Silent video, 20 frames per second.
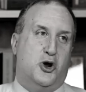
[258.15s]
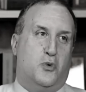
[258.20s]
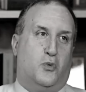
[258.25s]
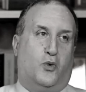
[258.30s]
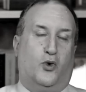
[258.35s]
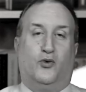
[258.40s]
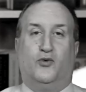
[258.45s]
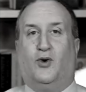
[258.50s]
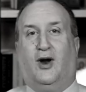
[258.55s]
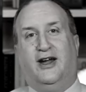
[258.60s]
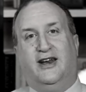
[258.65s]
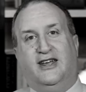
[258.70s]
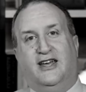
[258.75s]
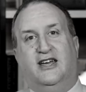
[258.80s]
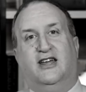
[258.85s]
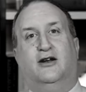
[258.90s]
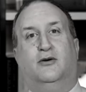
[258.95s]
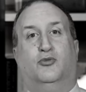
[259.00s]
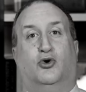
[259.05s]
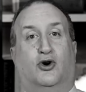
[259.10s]
were writing
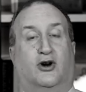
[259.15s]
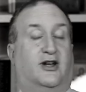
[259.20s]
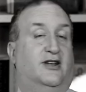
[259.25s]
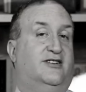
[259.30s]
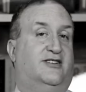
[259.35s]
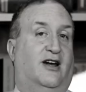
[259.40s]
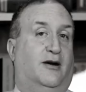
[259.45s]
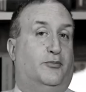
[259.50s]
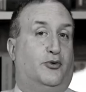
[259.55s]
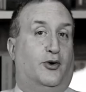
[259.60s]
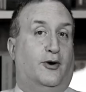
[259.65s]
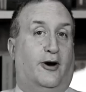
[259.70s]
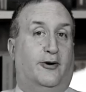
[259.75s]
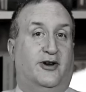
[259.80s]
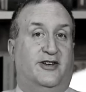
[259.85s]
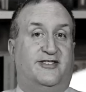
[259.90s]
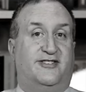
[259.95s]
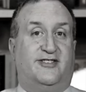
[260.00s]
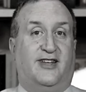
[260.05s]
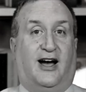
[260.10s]
in a more
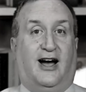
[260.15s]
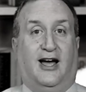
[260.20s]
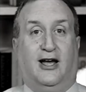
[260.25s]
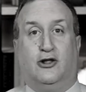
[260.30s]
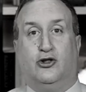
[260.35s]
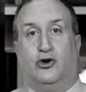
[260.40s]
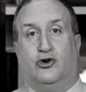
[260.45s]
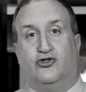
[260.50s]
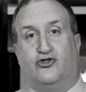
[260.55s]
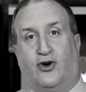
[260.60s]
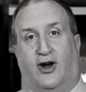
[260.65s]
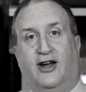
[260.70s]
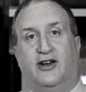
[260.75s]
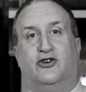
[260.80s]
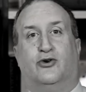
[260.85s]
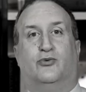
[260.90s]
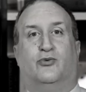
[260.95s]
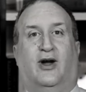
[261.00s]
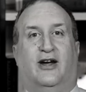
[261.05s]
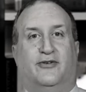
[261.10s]
contemporary style or trying
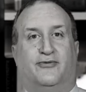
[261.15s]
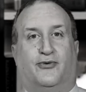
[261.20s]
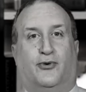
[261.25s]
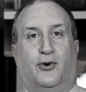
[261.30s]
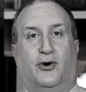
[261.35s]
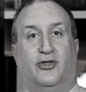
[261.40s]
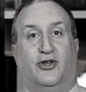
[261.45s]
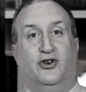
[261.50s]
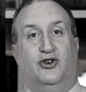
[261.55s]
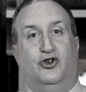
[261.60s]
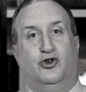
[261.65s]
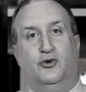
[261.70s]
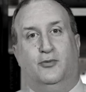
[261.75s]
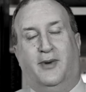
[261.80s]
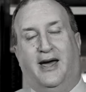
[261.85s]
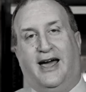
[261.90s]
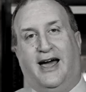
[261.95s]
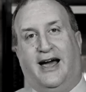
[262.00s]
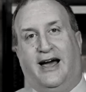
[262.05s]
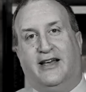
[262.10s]
to write for the new
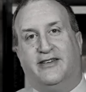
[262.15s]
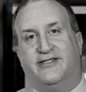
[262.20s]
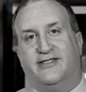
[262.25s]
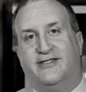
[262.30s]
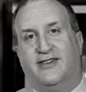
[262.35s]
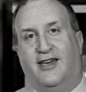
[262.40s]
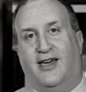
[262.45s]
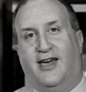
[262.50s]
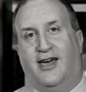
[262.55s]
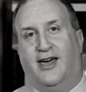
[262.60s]
mass